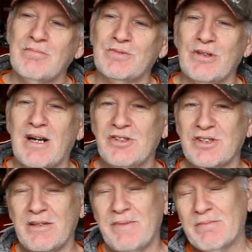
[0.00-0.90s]
So I'll
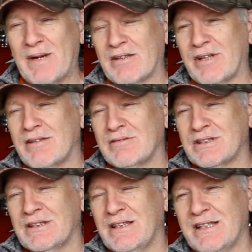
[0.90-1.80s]
just give you a bit of
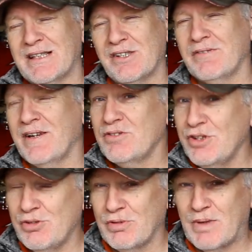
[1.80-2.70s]
background. It's actually a very
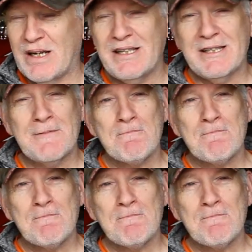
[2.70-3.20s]
unusual bike.